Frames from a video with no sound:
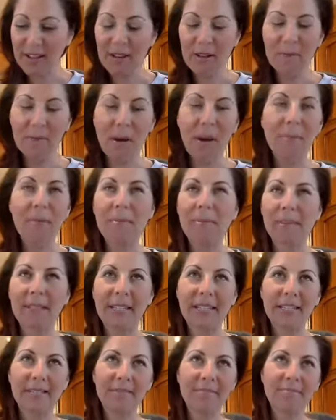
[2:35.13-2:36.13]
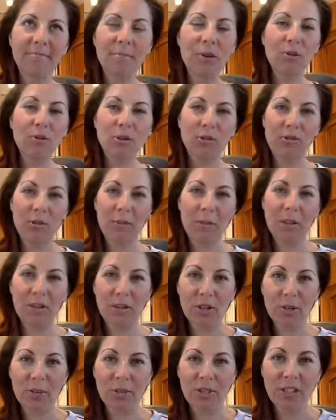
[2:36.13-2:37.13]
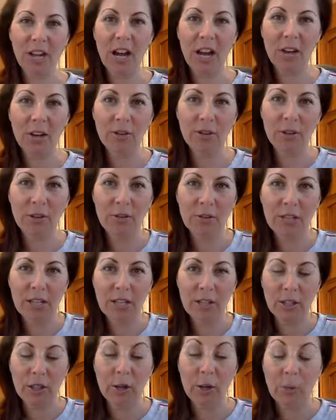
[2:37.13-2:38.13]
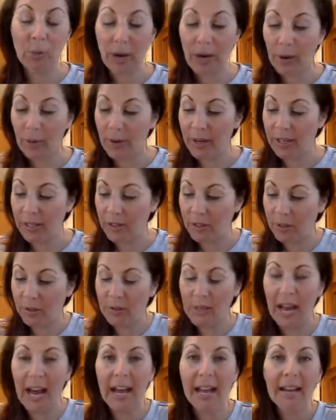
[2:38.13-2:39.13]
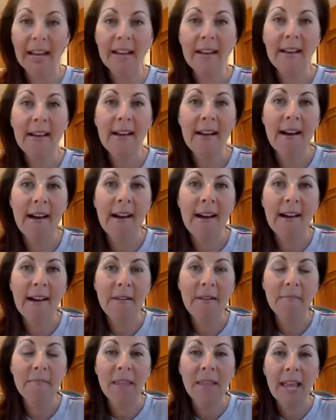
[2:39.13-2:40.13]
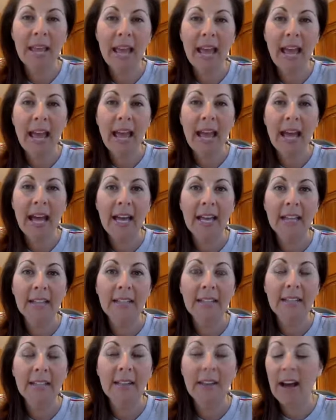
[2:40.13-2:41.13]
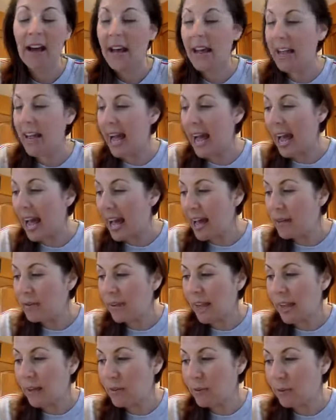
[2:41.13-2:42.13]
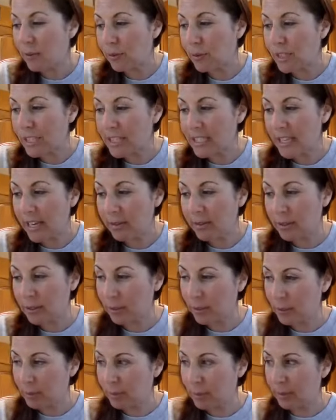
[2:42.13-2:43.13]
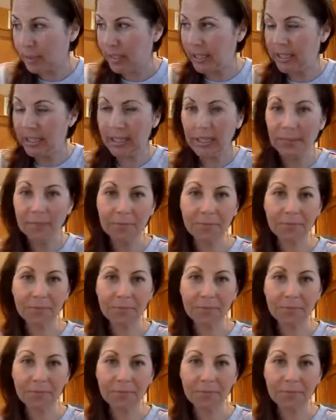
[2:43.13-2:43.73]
probably most familiar with Taco Tuesday, is a great way to do that. And I have a free downloadable here.